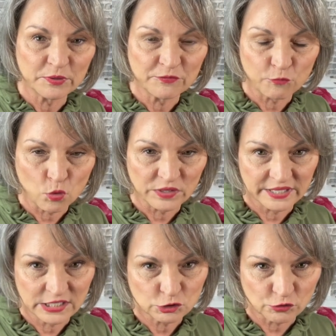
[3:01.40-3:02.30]
before
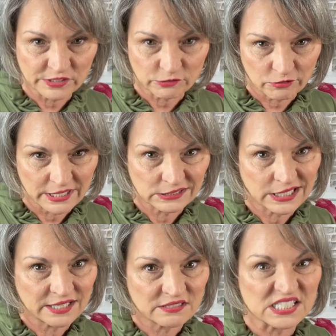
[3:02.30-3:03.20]
the interest rates
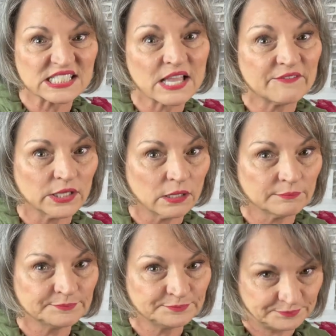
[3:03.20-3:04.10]
hit seven.
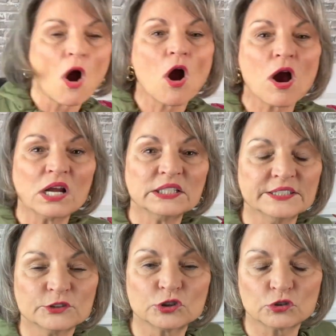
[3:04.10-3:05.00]

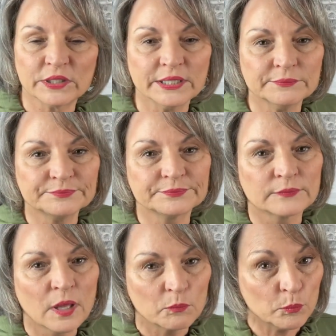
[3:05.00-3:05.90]
Harlan Street,
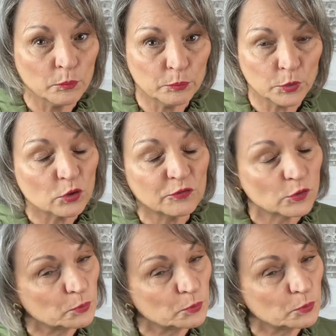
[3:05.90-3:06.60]
beautiful